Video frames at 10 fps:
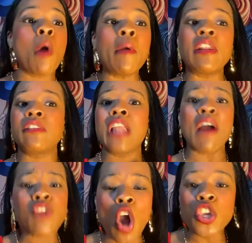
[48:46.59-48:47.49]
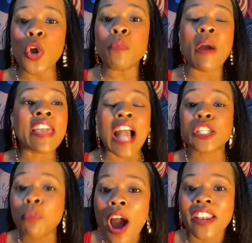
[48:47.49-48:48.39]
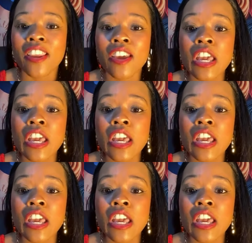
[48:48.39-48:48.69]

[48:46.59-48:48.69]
woman loved on you, but guess what?